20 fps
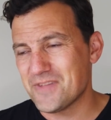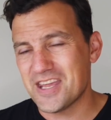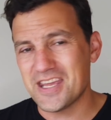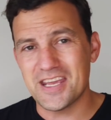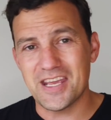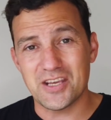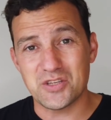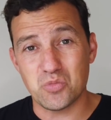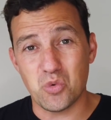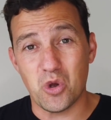
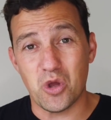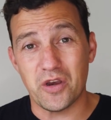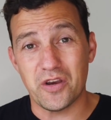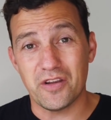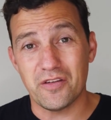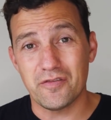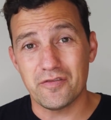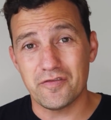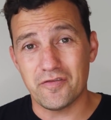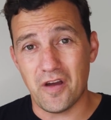He has
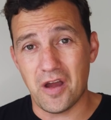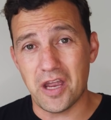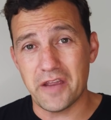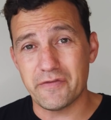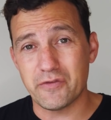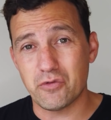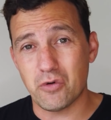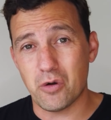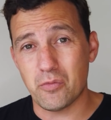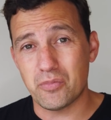won
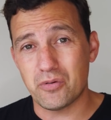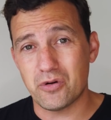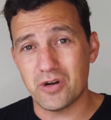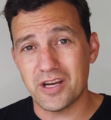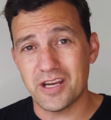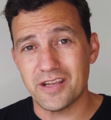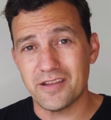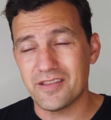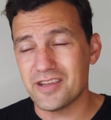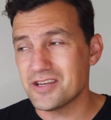5 Grand
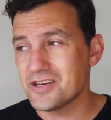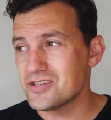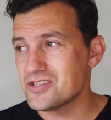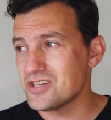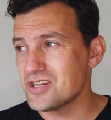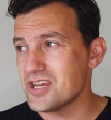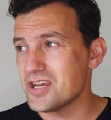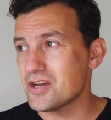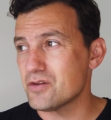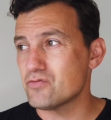Prix
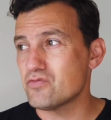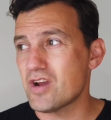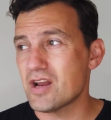this year.